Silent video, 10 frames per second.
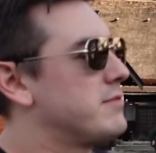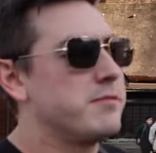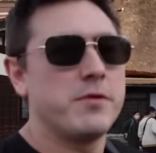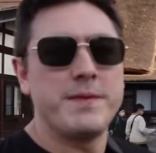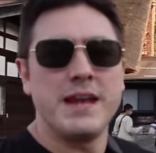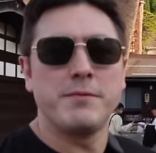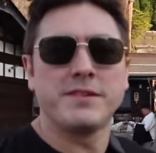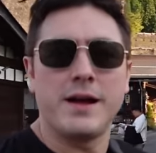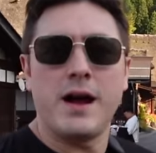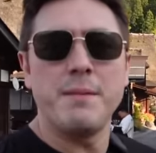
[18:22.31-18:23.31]
The woman here
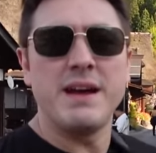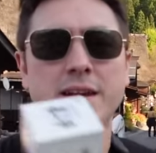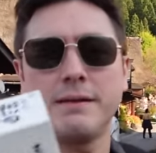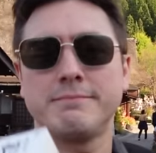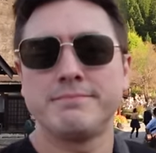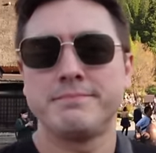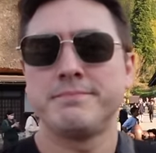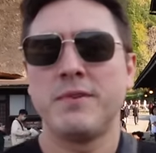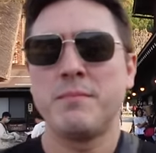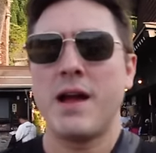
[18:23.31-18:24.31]
was like, I made it
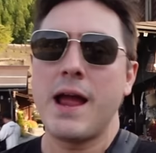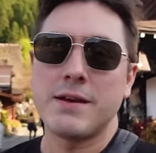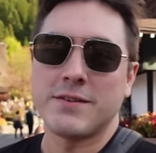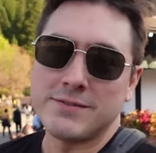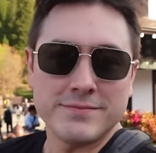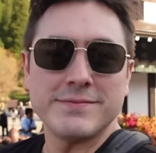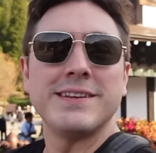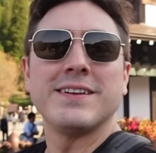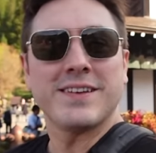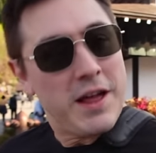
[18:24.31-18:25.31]
with my hand.
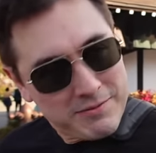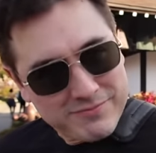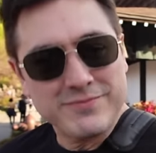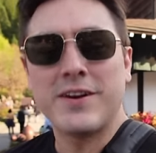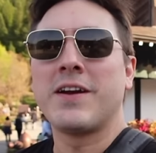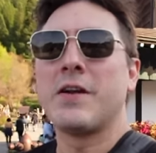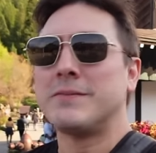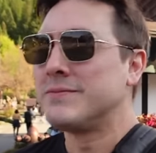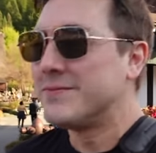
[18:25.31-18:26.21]
I was like, very good.